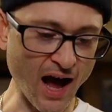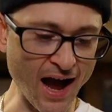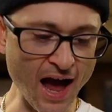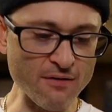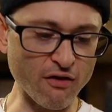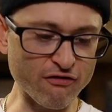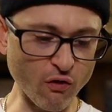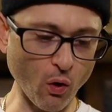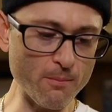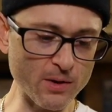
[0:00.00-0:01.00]
I have a
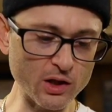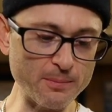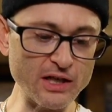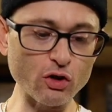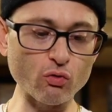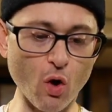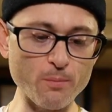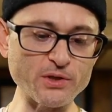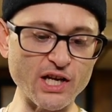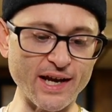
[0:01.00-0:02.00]
4mm
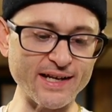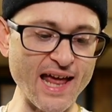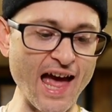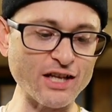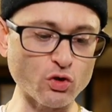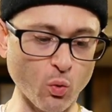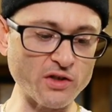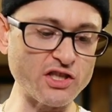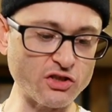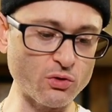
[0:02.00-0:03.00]
rope chain at
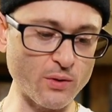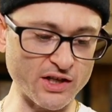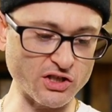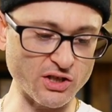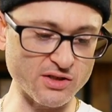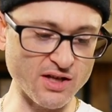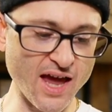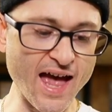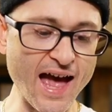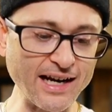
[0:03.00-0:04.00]
22 inches
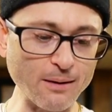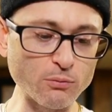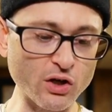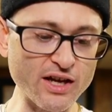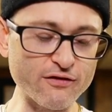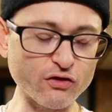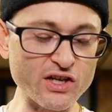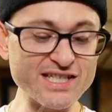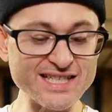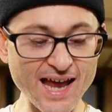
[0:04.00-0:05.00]
and I'm looking for
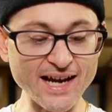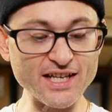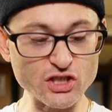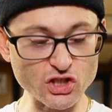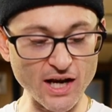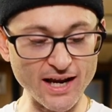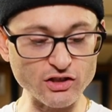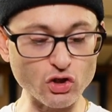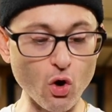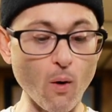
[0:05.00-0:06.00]
a second chain
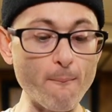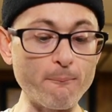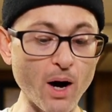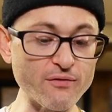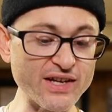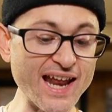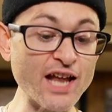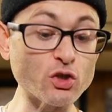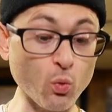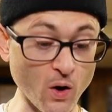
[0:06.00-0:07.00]
to go above it
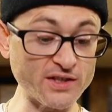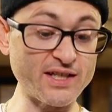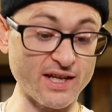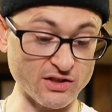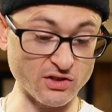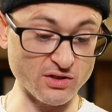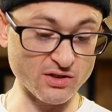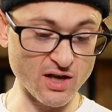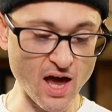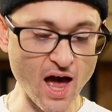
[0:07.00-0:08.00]
at 20
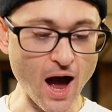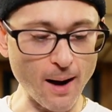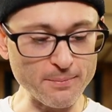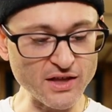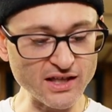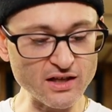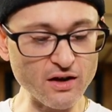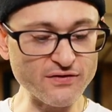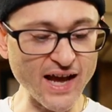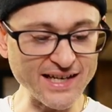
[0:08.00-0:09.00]
inches. I'm thinking
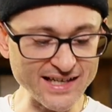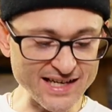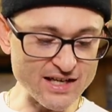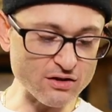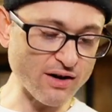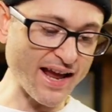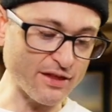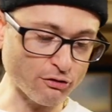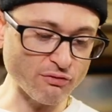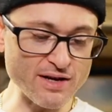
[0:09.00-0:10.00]
of getting either a
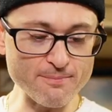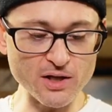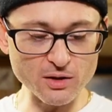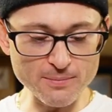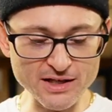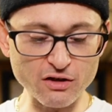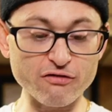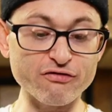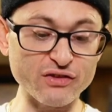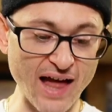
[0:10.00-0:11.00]
3mm
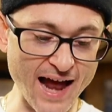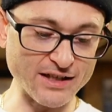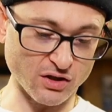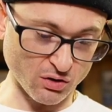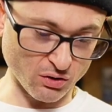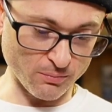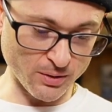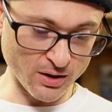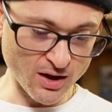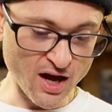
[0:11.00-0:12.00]
flat curb,
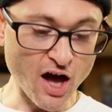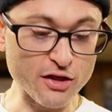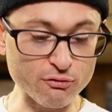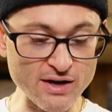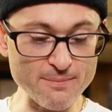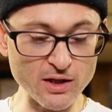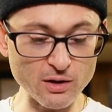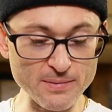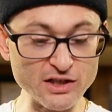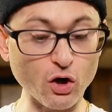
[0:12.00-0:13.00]

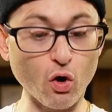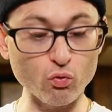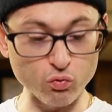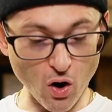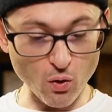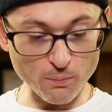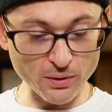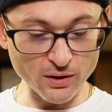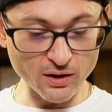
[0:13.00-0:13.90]
3mm rope,